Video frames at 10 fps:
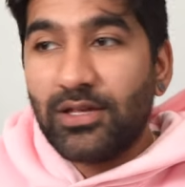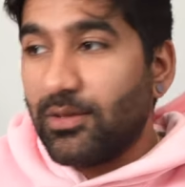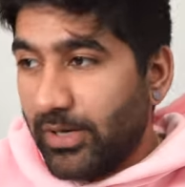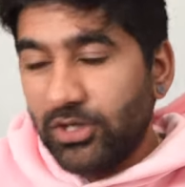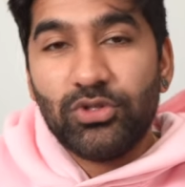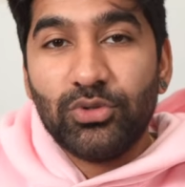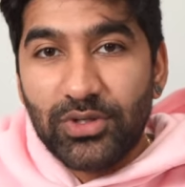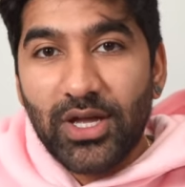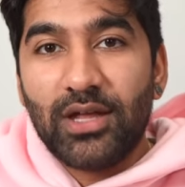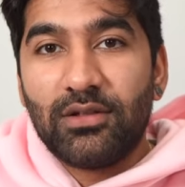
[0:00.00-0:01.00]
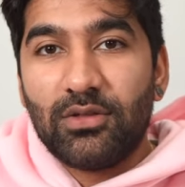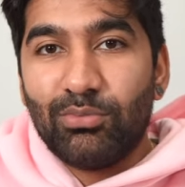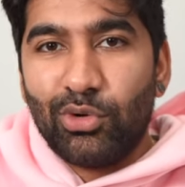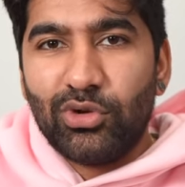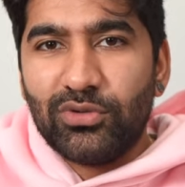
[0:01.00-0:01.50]
the better you'll get, the
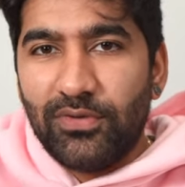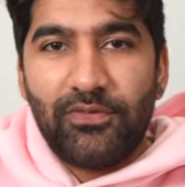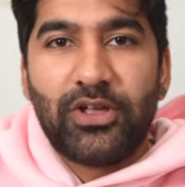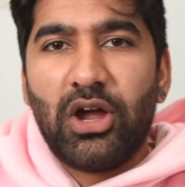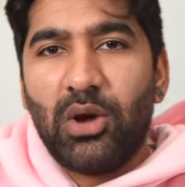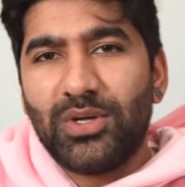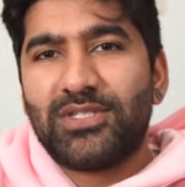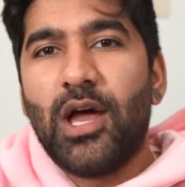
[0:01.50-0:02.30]
more you'll figure out what